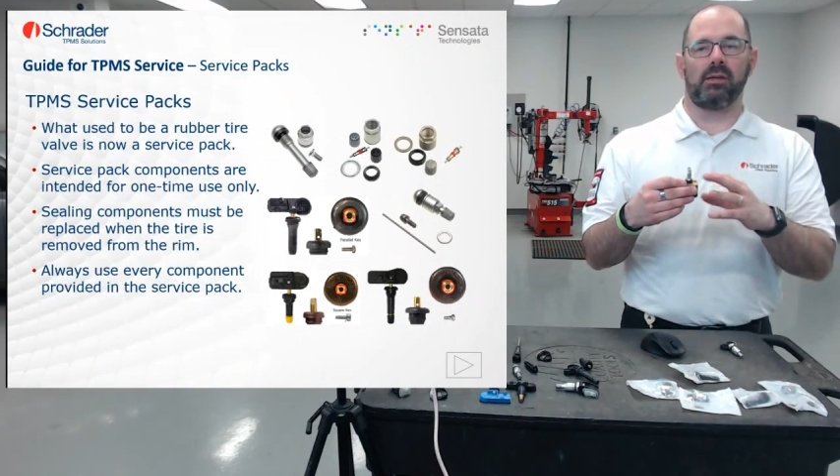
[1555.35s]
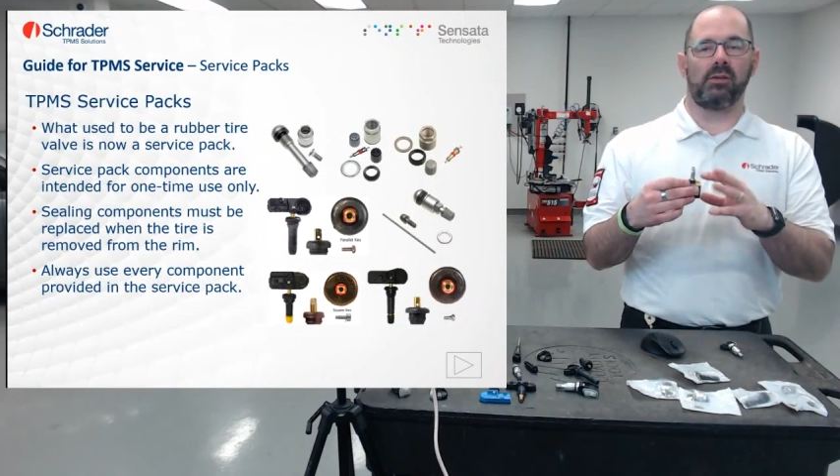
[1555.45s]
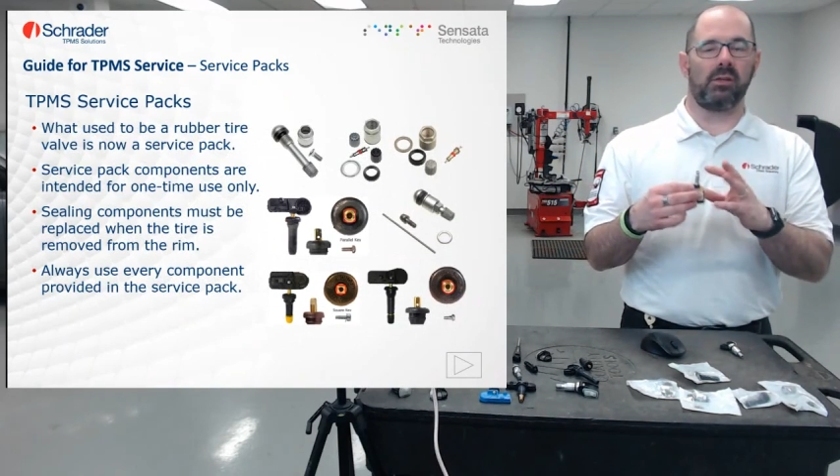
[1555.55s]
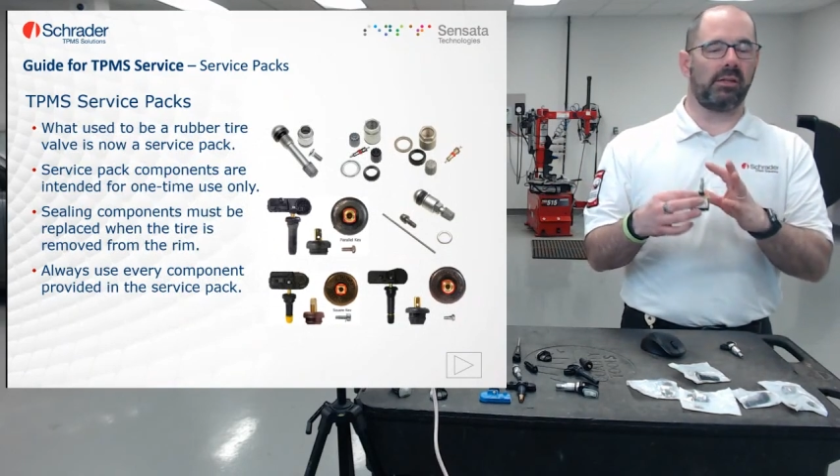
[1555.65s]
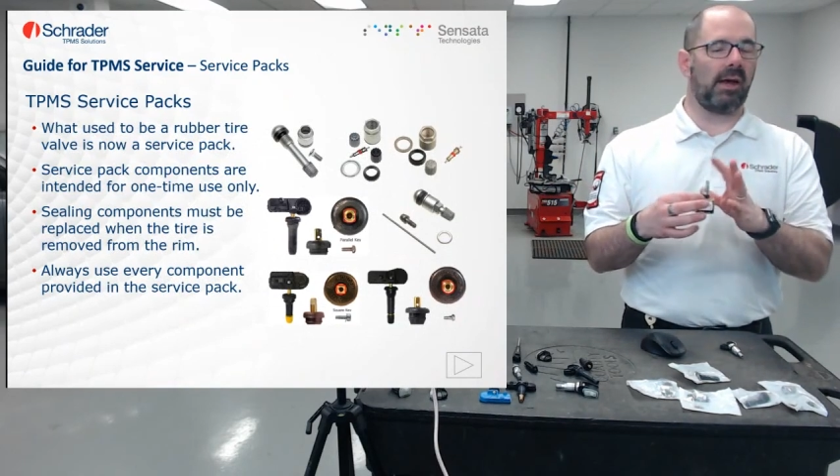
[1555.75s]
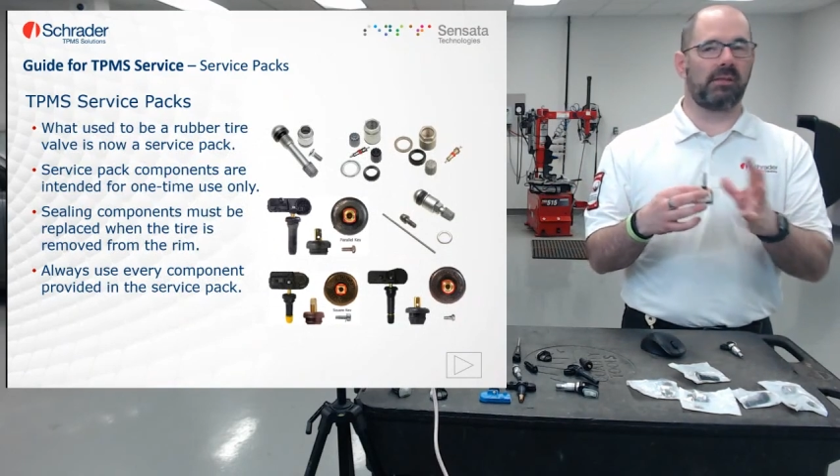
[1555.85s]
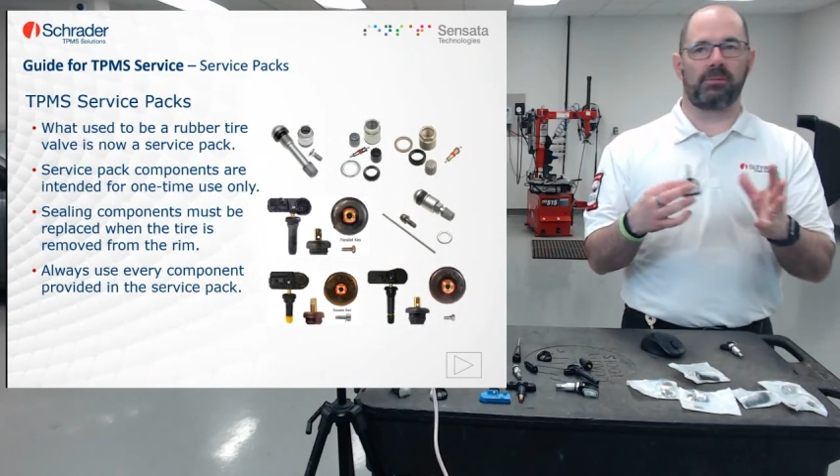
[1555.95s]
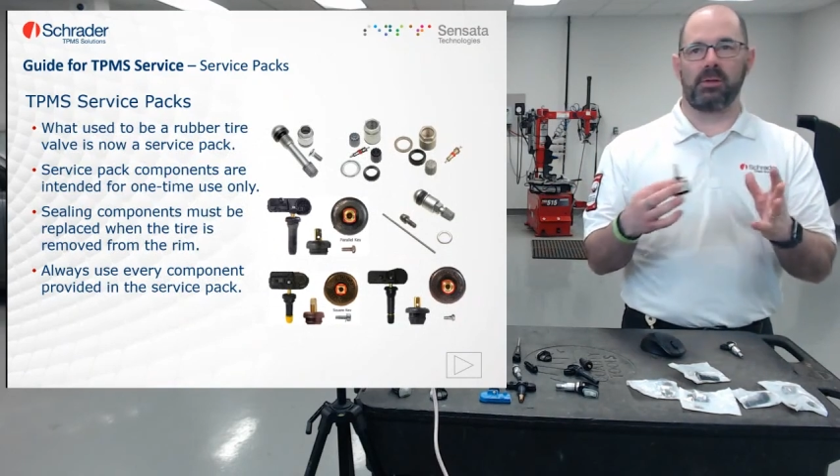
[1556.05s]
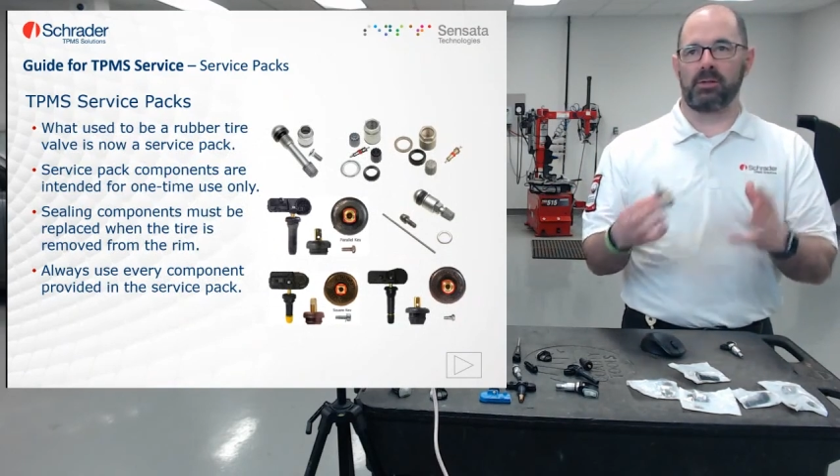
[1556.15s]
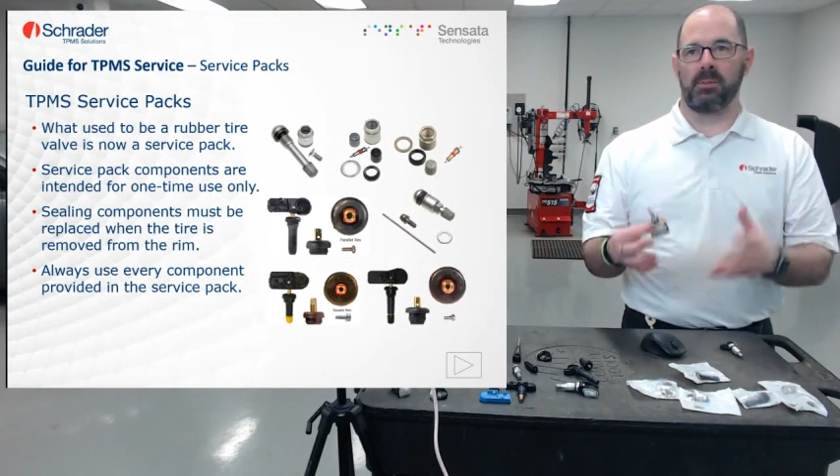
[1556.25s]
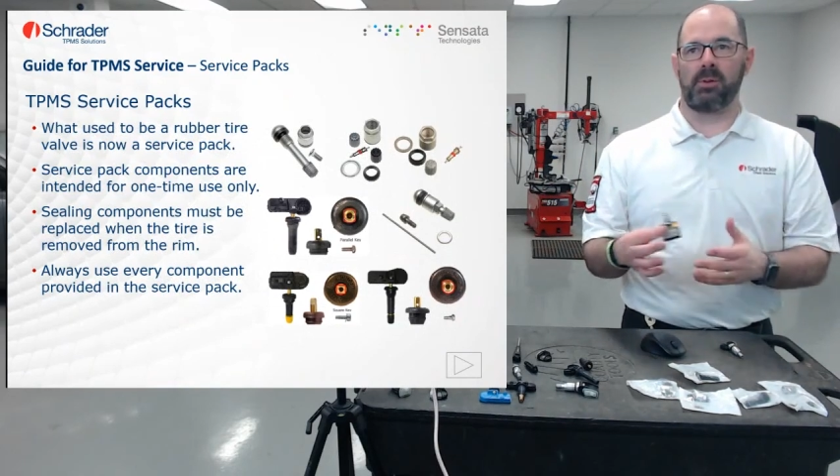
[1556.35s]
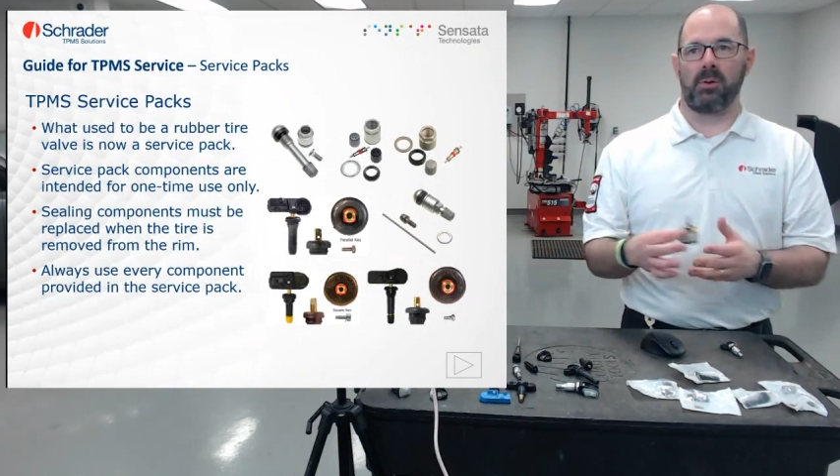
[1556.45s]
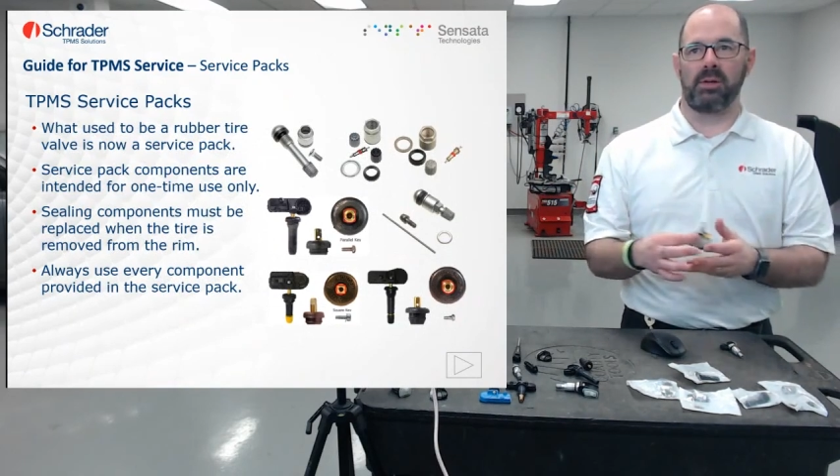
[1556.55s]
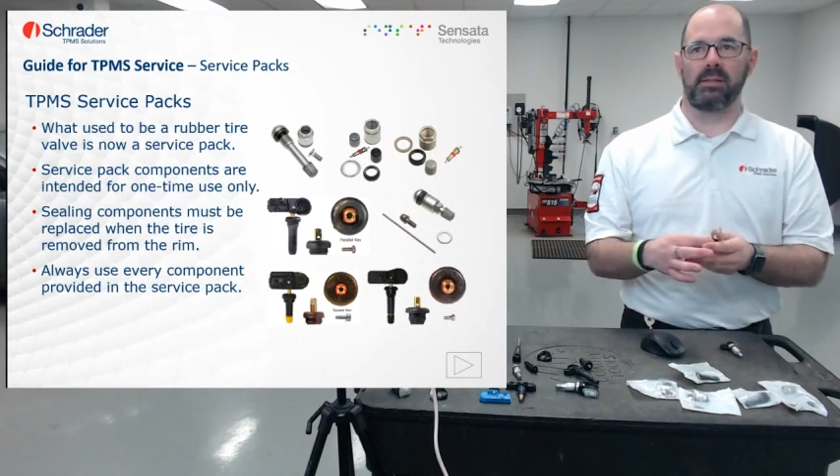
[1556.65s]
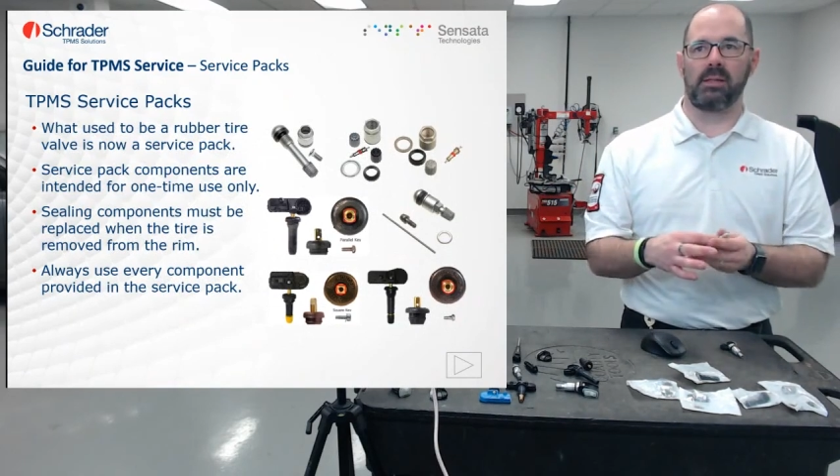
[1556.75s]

you'll have different components